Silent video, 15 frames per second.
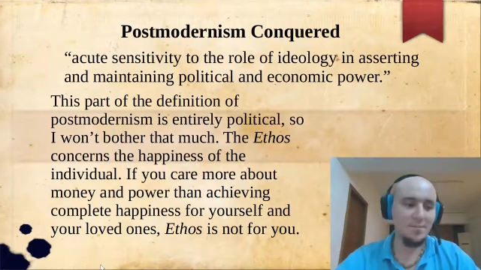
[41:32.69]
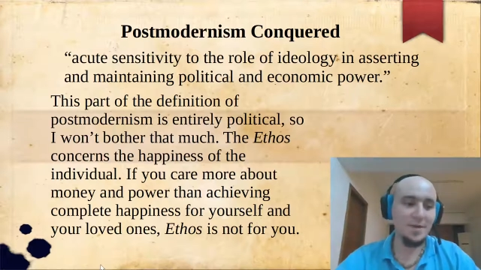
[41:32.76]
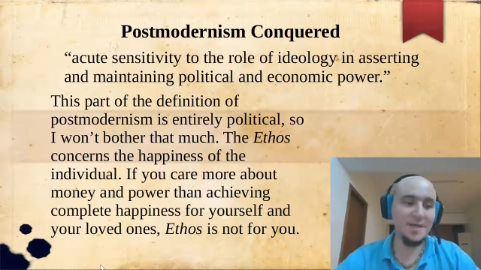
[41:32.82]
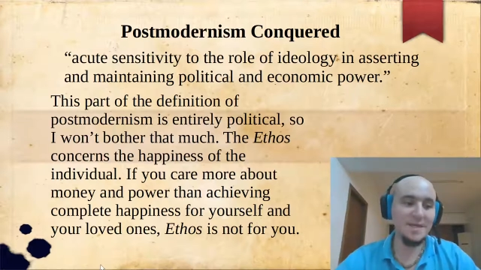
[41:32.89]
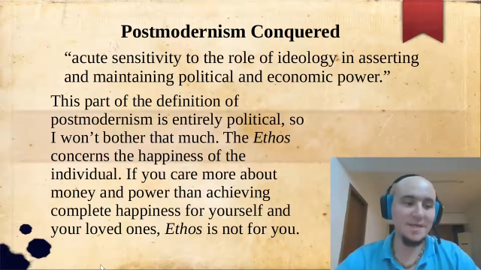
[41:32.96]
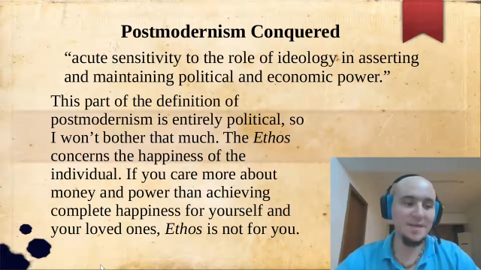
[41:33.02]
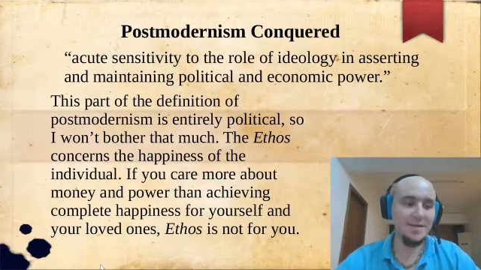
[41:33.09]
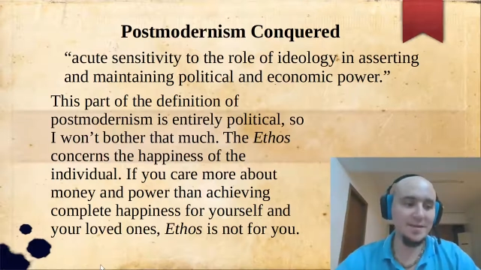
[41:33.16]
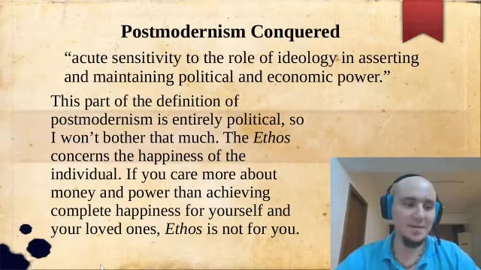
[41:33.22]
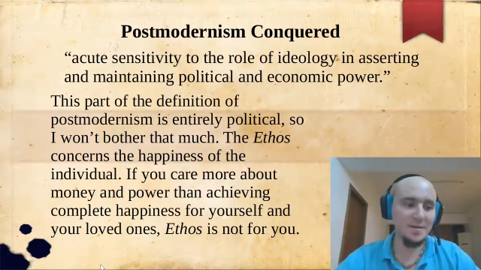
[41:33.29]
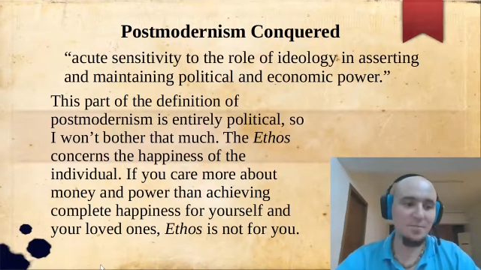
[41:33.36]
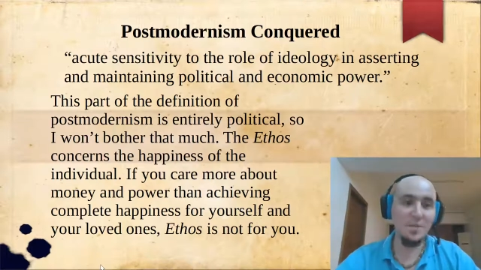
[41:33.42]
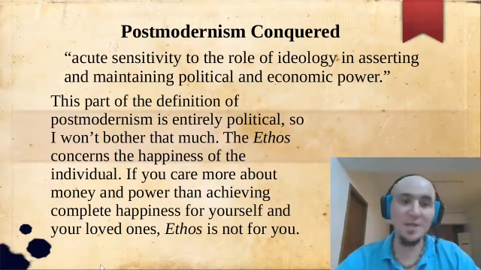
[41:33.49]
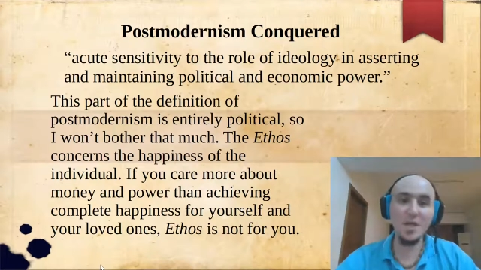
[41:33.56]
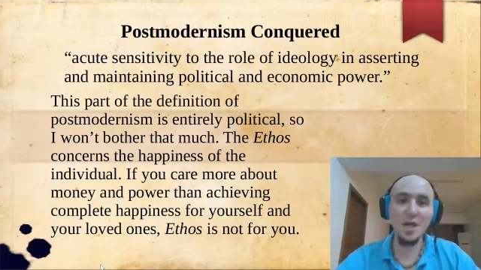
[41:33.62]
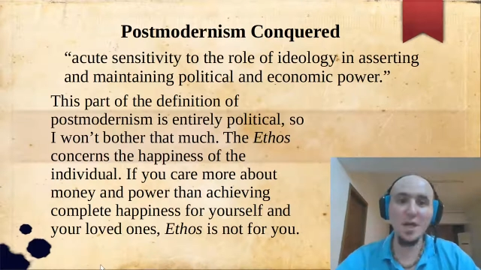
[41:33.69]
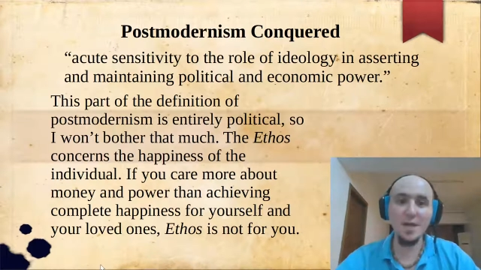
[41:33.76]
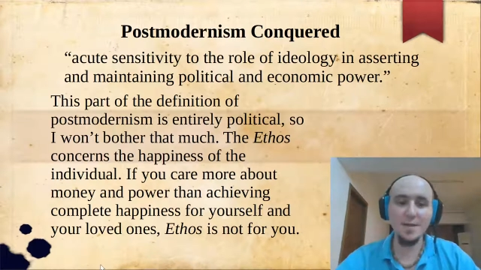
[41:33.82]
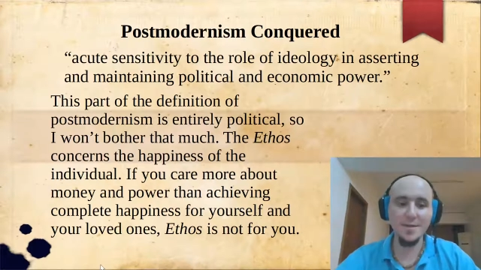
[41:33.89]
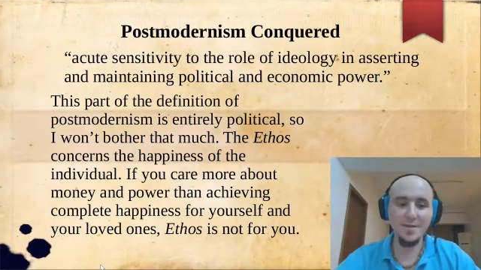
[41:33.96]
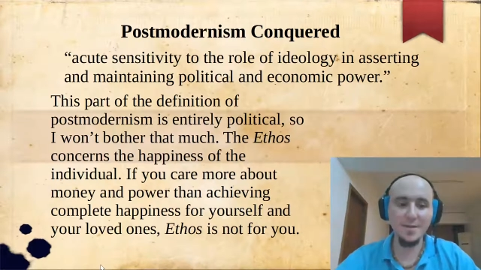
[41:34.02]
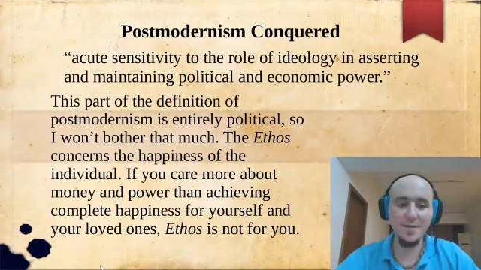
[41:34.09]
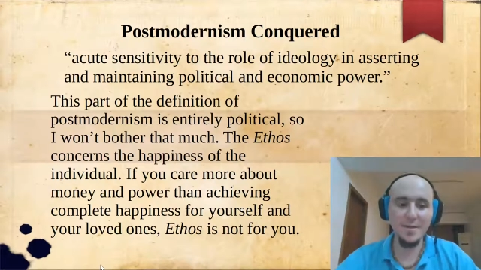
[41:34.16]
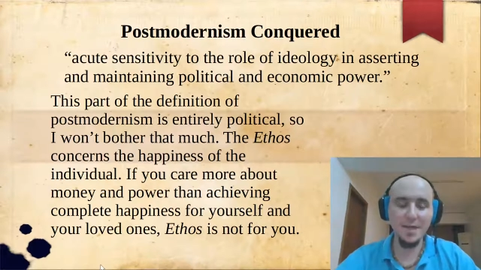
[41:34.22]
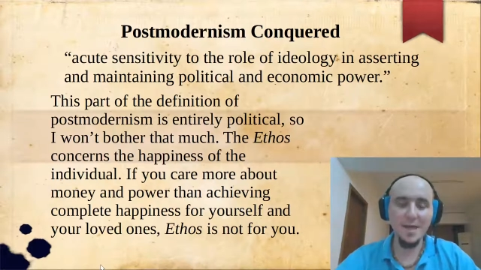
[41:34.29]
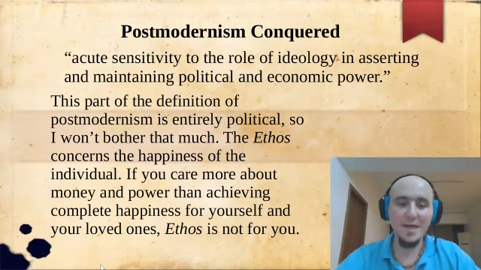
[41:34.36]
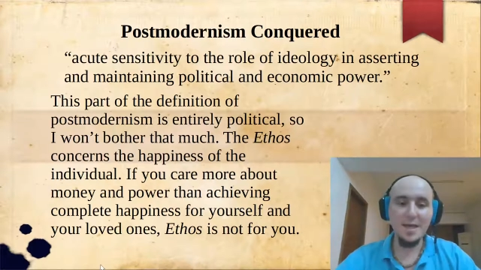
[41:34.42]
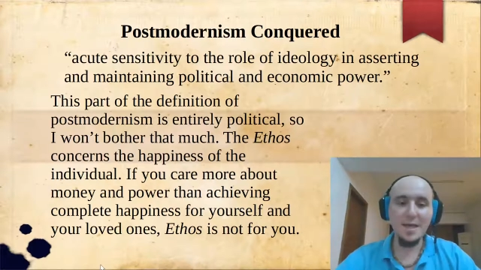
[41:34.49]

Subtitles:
be decent, be just.